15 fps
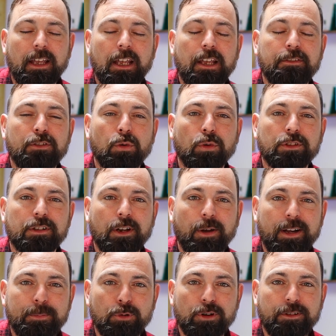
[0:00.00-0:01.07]
If you want to know
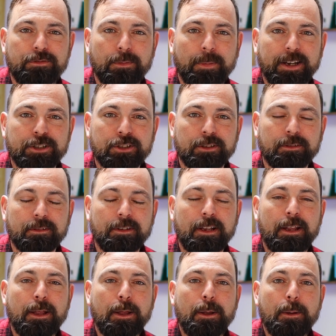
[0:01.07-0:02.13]
any more information,
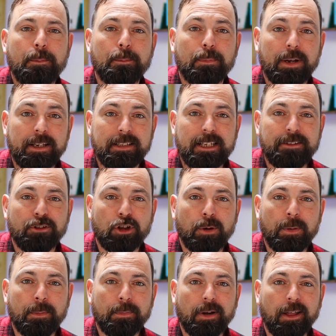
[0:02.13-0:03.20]
please leave a
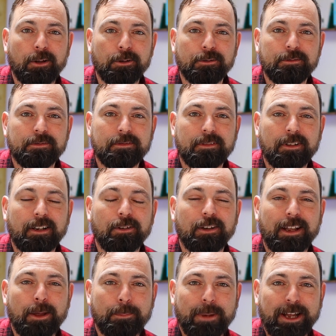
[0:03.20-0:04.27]
comment below and I'll
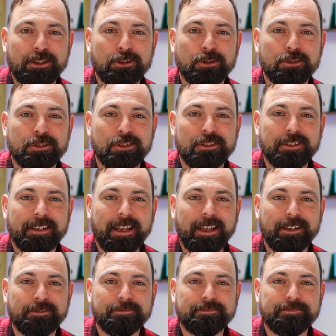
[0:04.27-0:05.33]
get back to you as soon as I
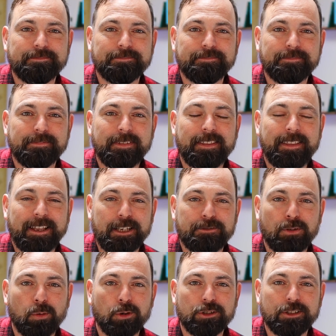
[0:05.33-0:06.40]
can. Thanks
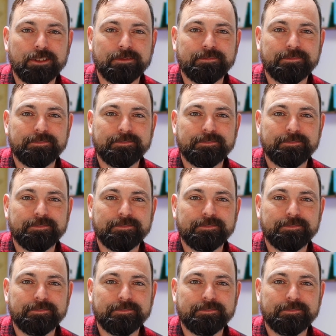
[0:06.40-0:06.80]
for watching.